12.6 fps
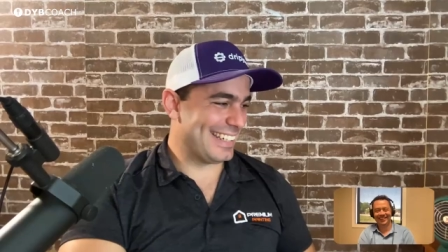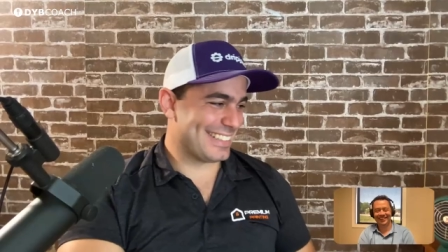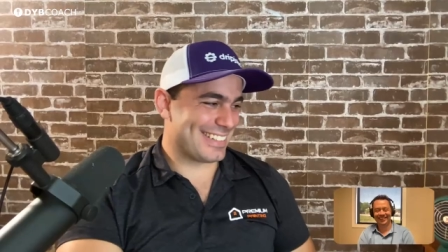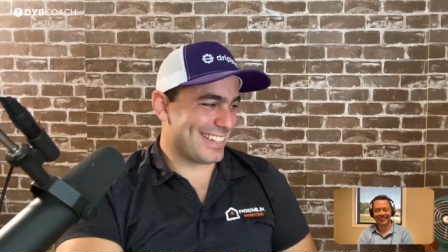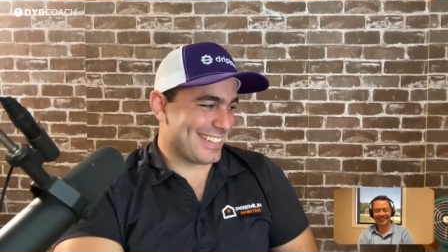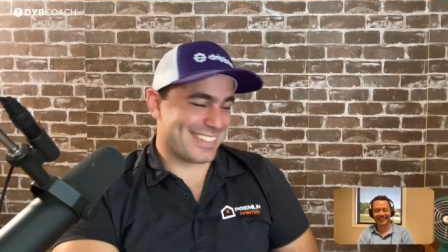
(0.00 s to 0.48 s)

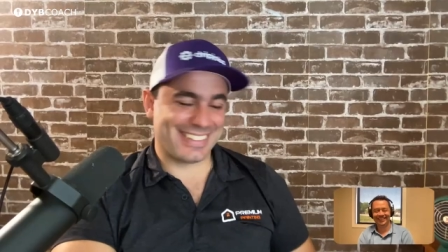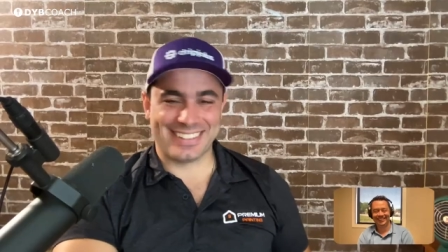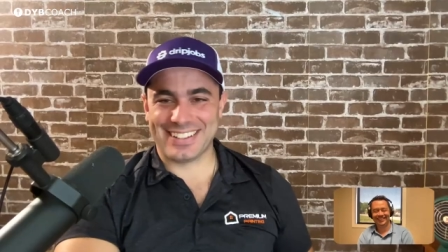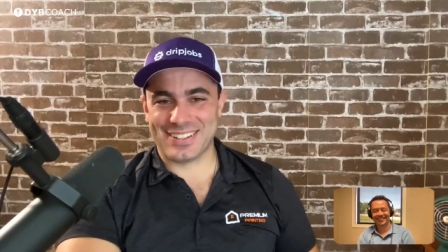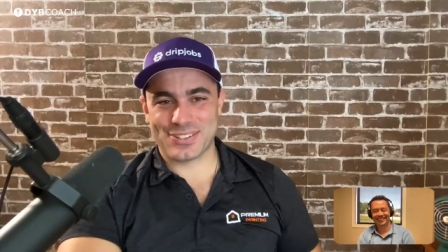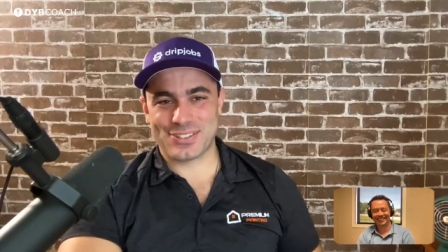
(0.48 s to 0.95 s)
just, you
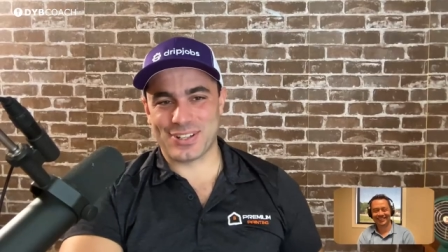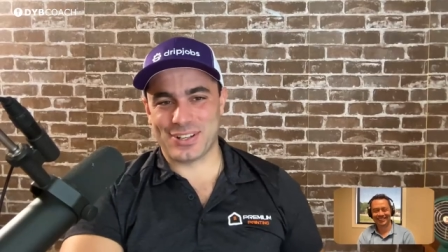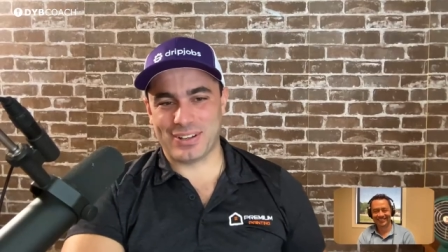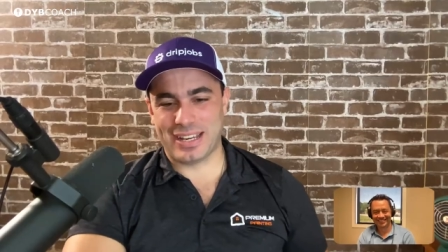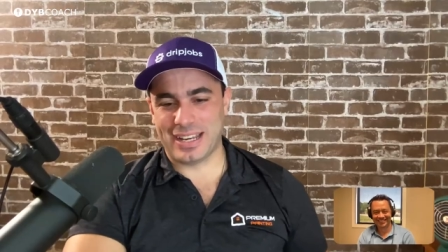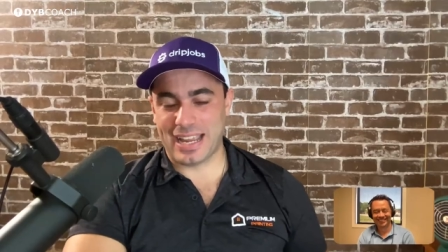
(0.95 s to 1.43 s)
know,
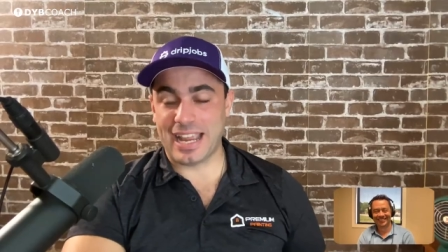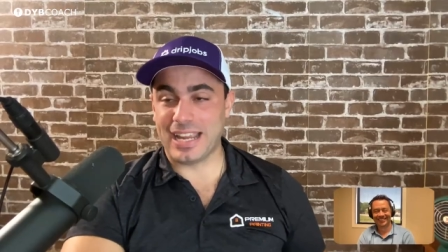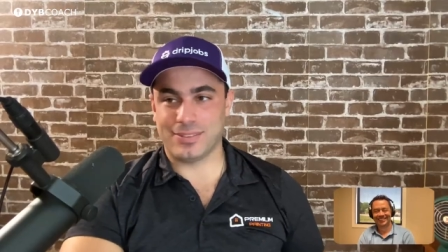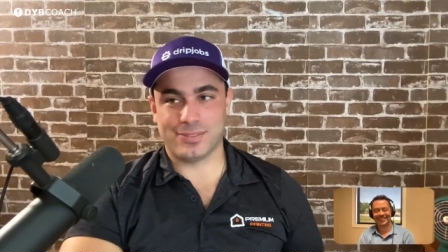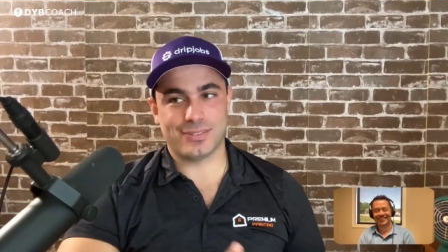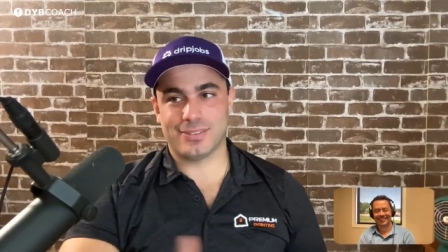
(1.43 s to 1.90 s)
so and
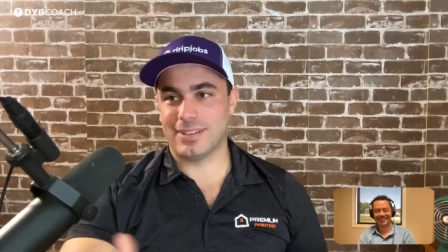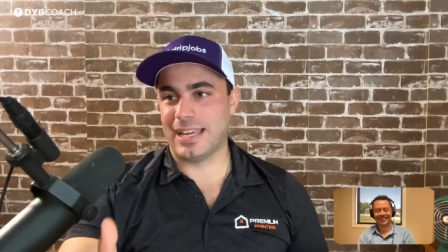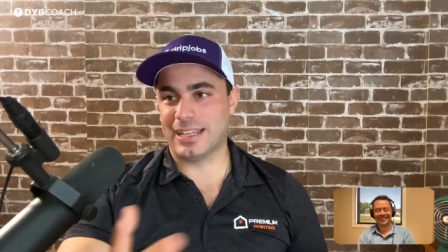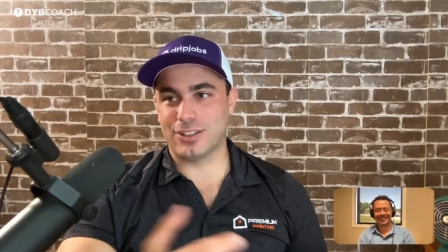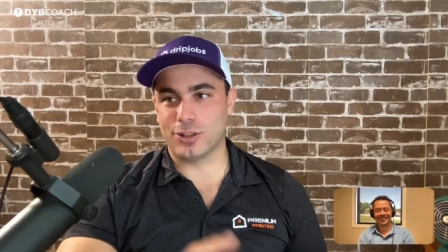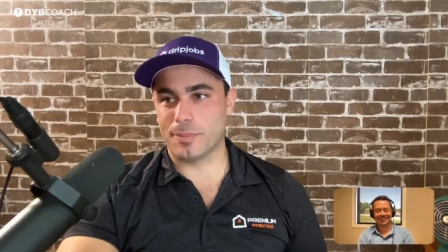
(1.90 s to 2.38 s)
hey,
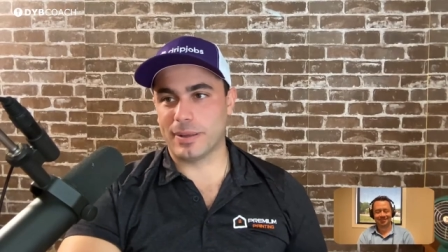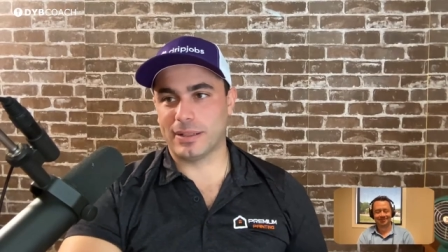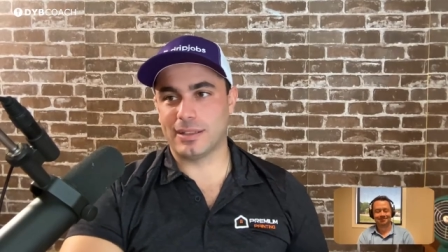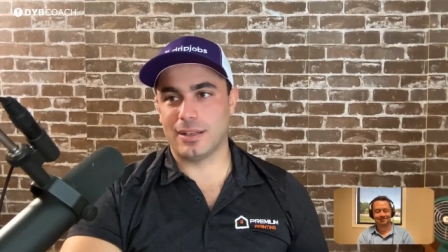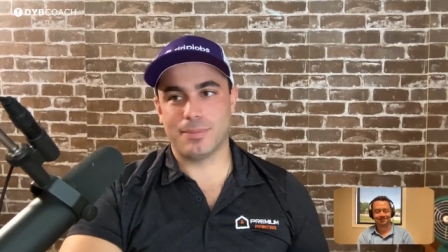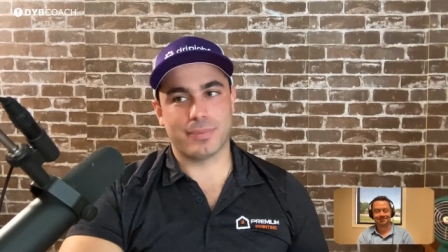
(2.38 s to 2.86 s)
hey, can you go
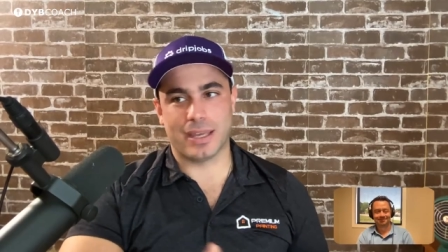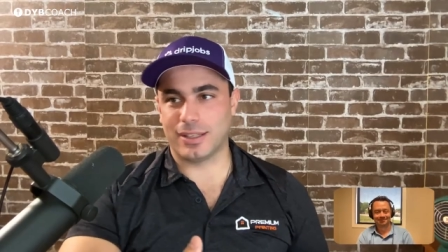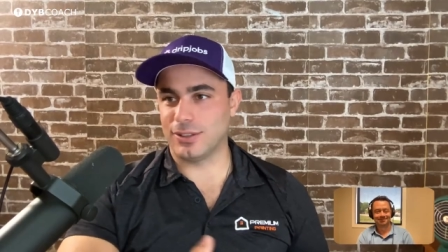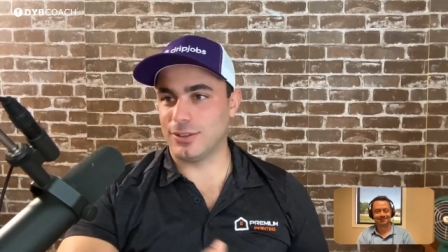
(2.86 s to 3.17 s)
pick that up? Thank you.